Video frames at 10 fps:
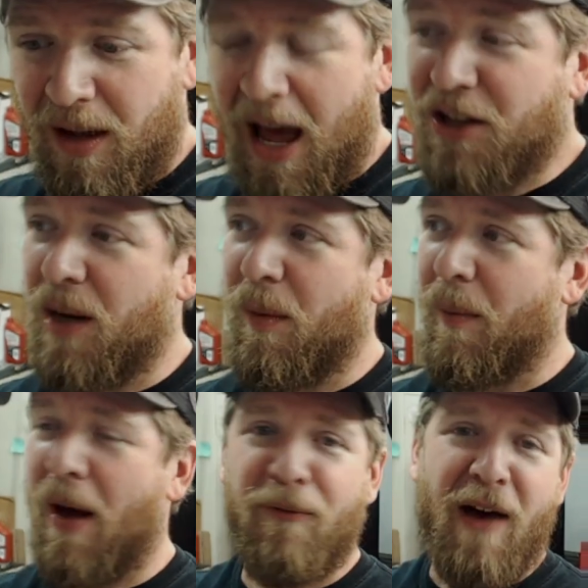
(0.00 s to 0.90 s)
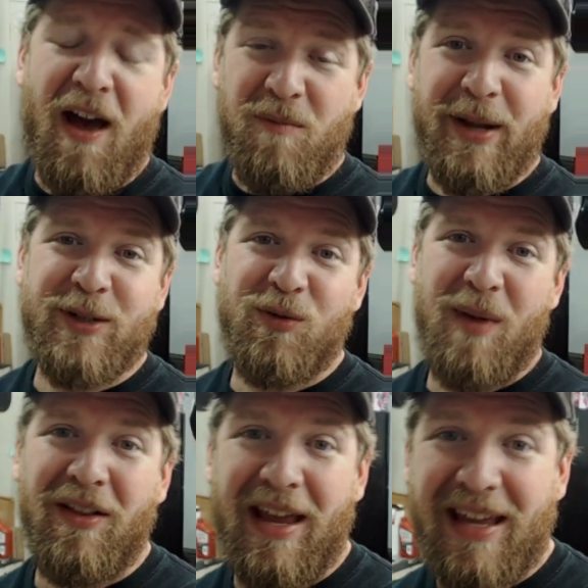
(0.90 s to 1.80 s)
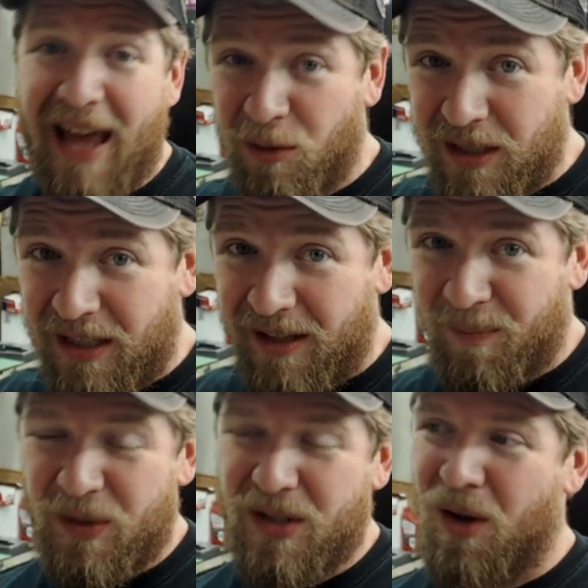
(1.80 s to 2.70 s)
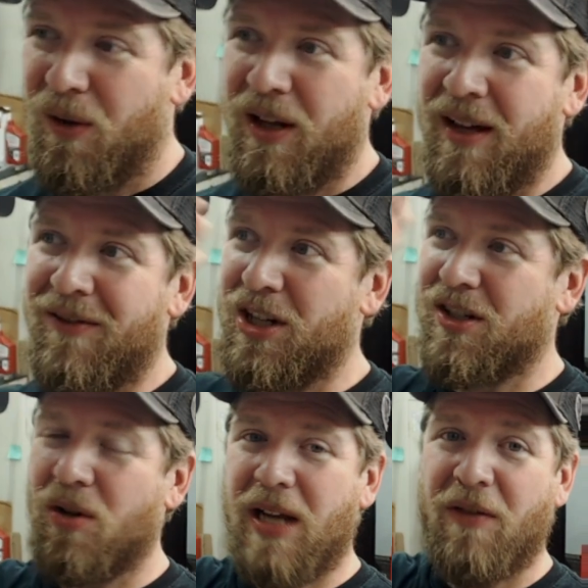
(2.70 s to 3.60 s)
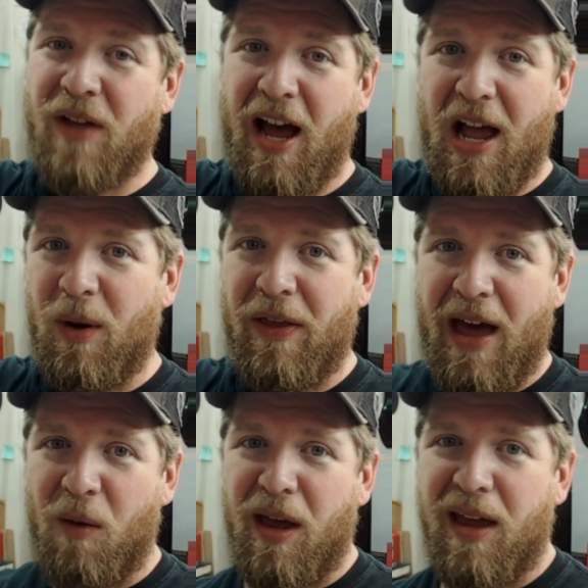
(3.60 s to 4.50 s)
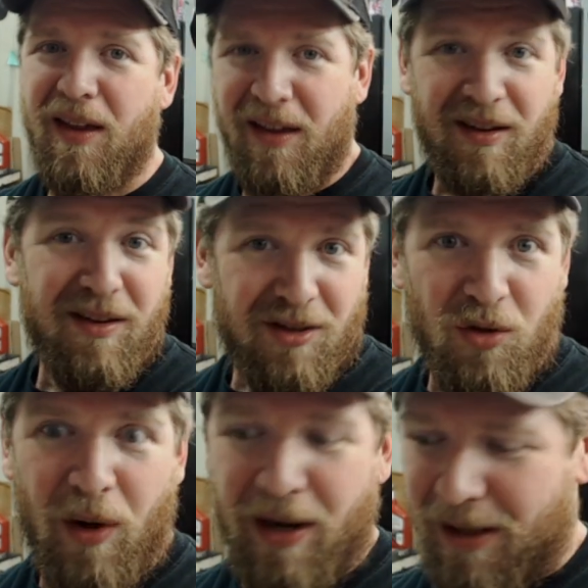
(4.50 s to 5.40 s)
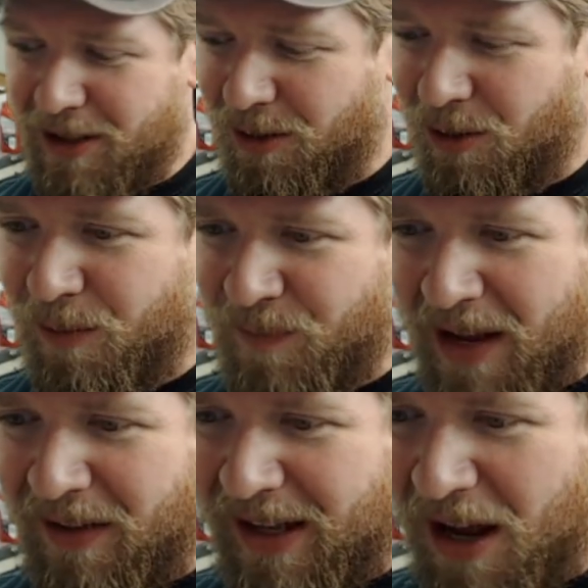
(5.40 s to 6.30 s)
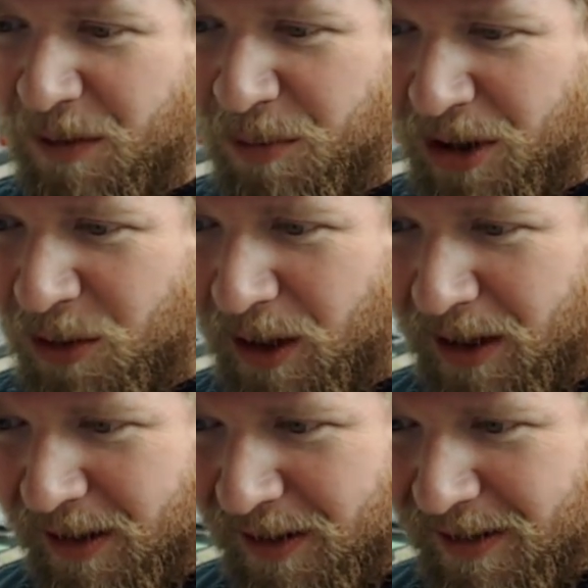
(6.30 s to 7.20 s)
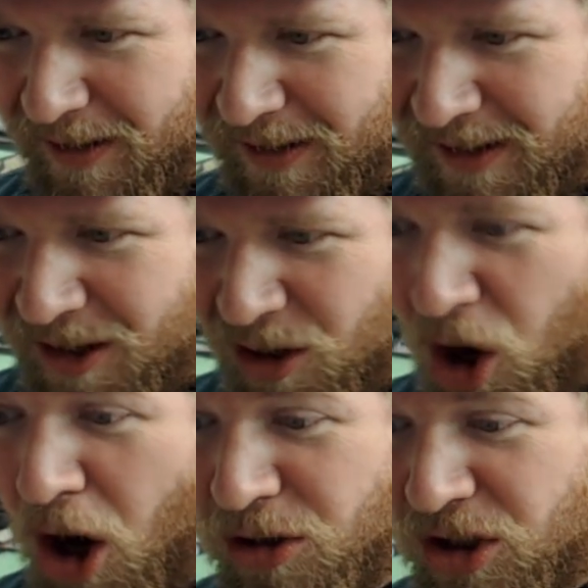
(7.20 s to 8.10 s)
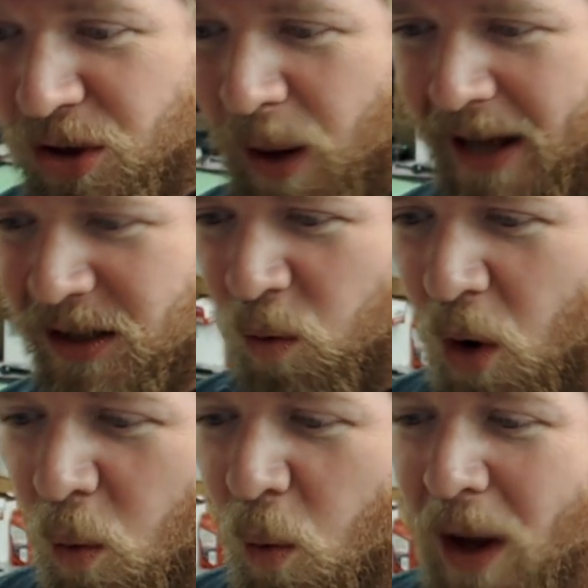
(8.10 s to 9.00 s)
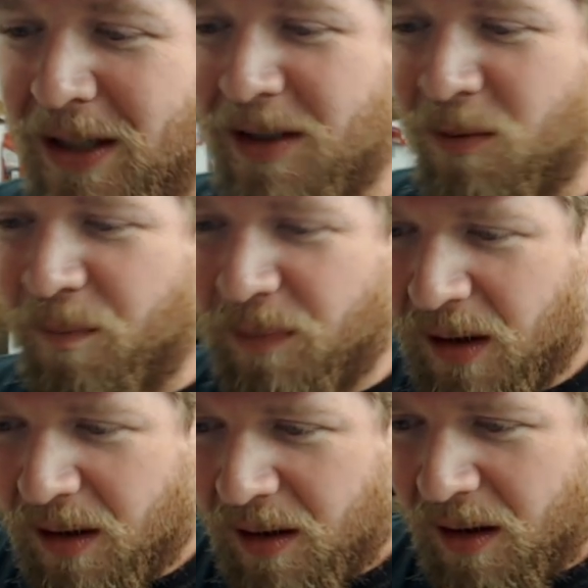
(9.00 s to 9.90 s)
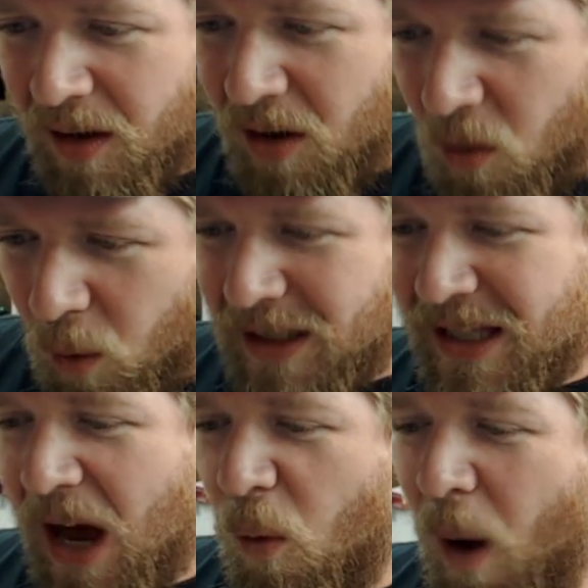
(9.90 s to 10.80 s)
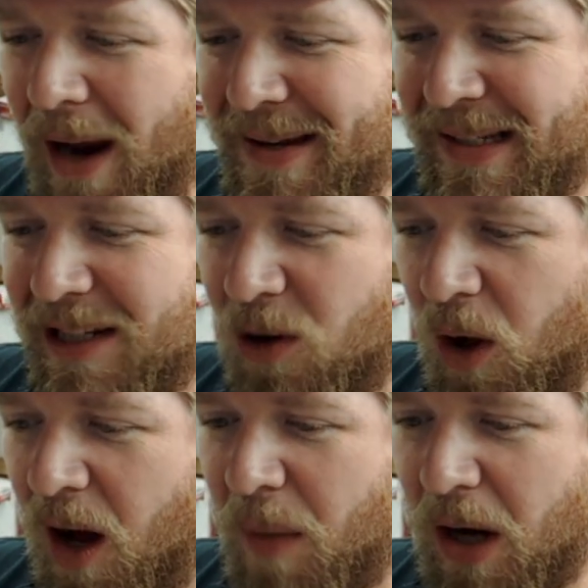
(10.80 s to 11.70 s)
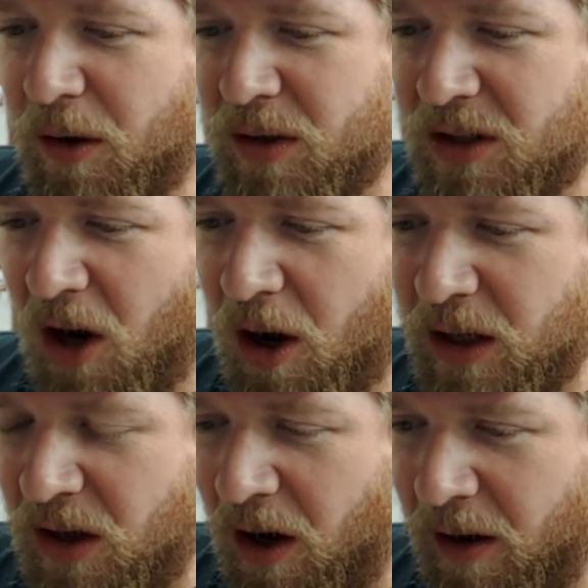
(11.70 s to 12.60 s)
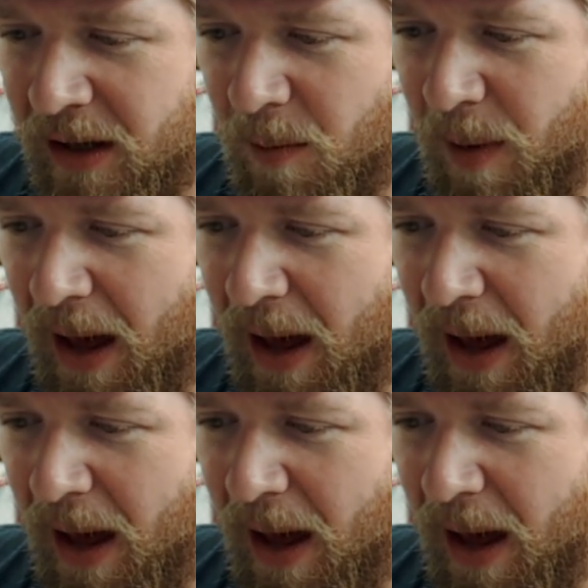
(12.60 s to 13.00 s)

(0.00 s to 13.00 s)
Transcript: actually I'm about five minutes from L A County. So if you just go down the highway that way, you run into L A County pretty quick. R two asked, what's, what's that white single humbucker star guitar in the